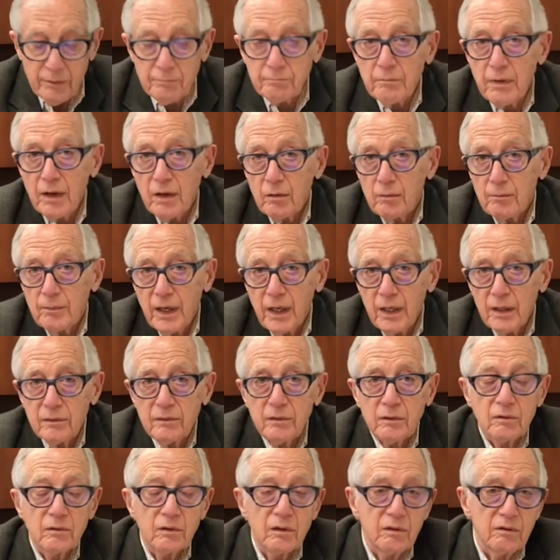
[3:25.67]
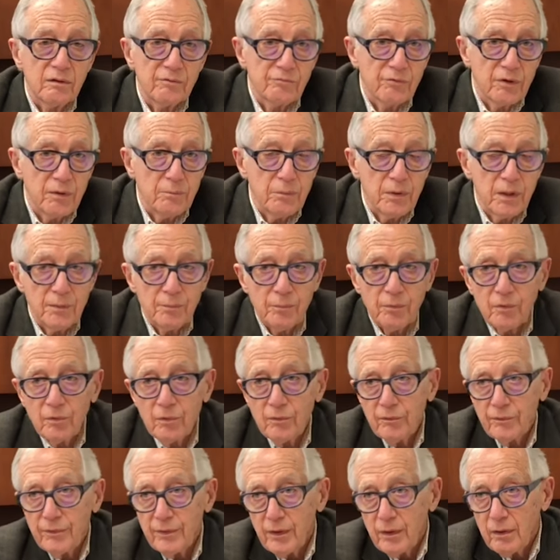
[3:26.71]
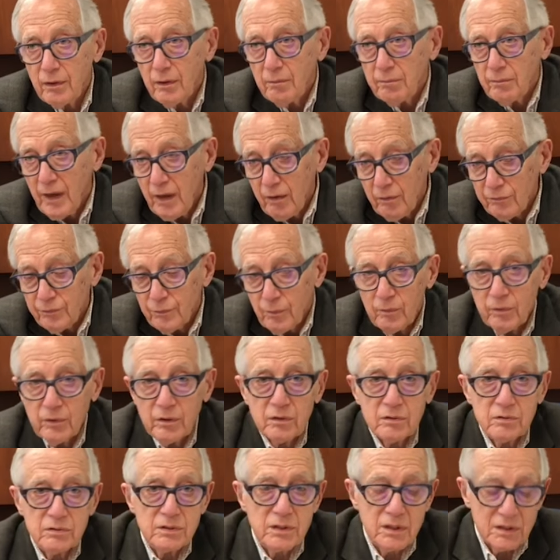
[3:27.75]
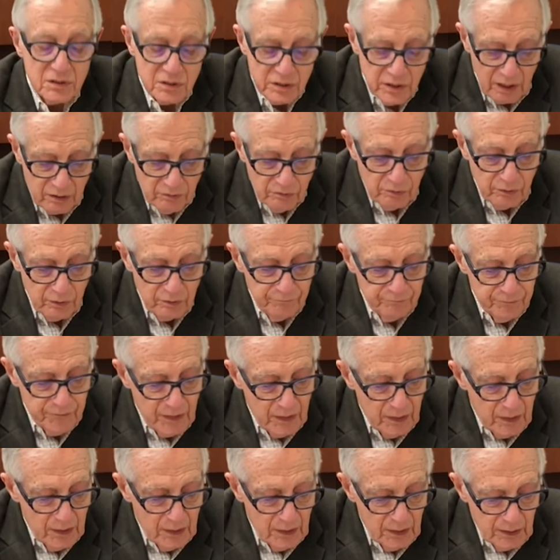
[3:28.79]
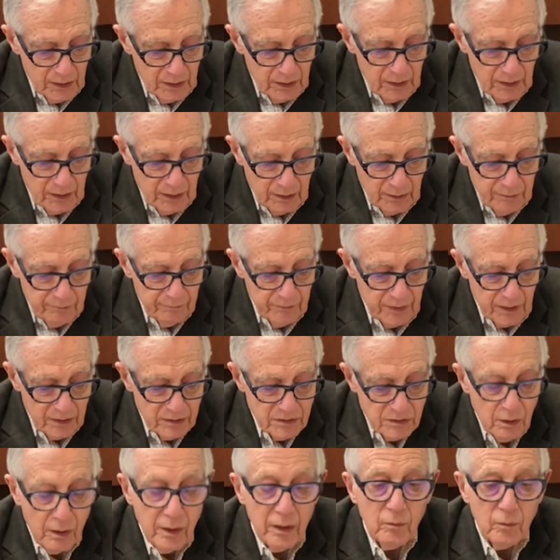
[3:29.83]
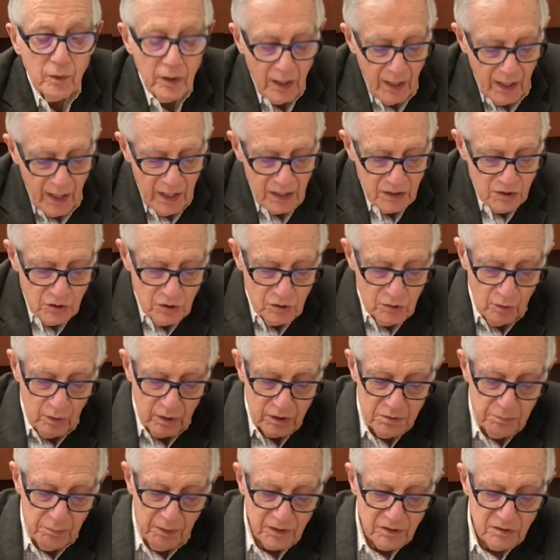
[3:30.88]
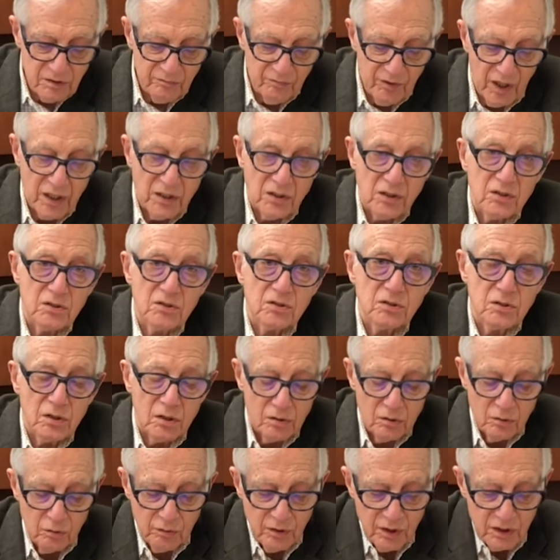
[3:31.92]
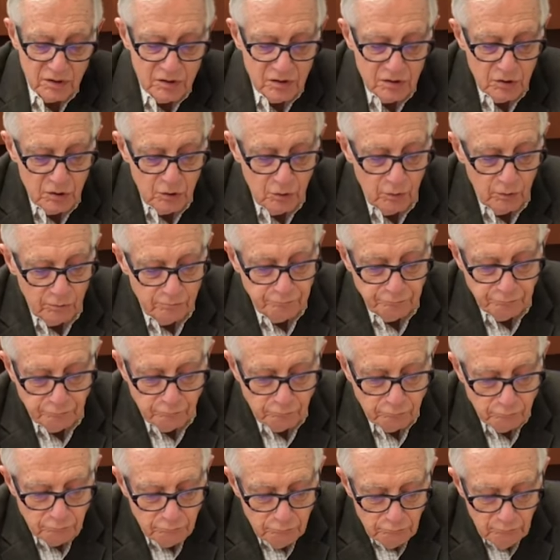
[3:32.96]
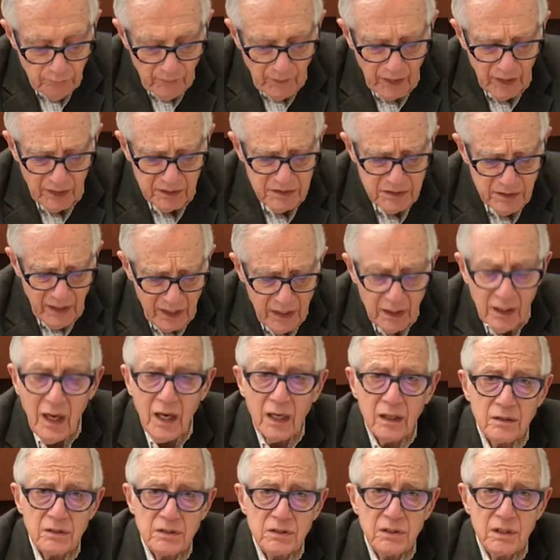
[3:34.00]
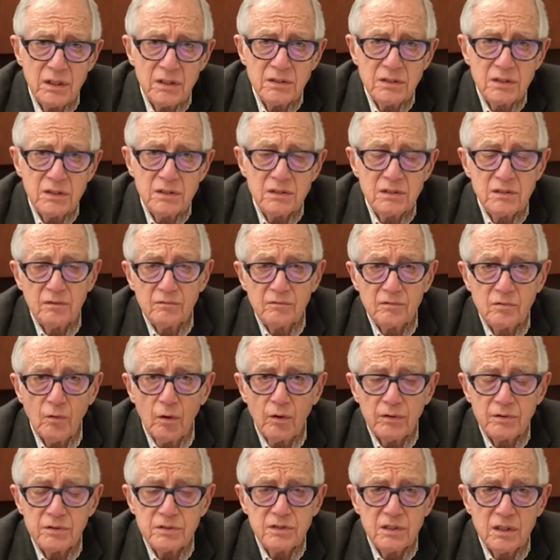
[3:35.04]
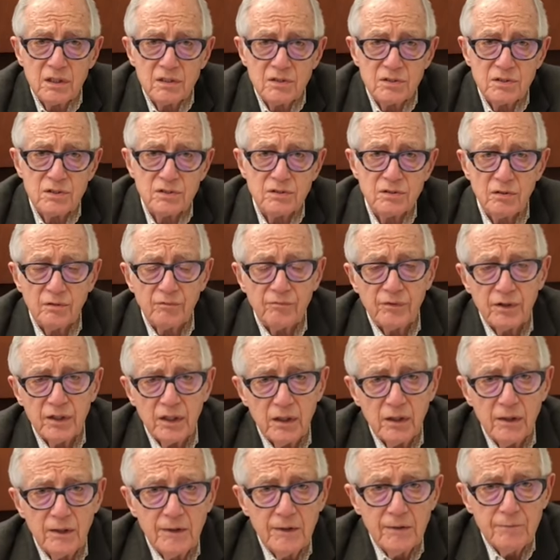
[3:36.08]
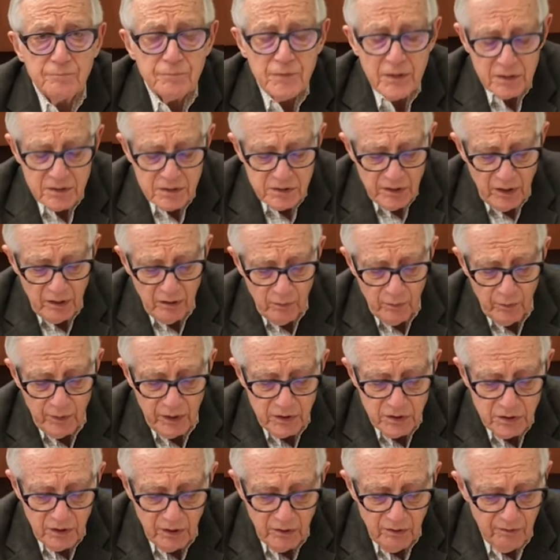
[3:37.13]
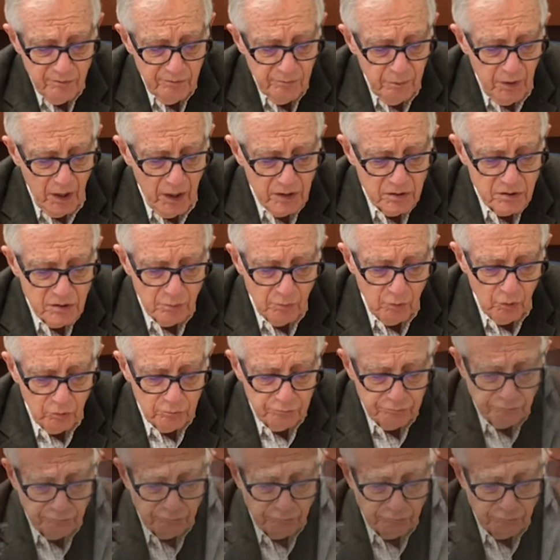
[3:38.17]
mailmen, their delivery people, their health workers, etc. And so I want to ask you as Pennsylvanians to do this too, and State College citizens and all the citizens of the center region if possible.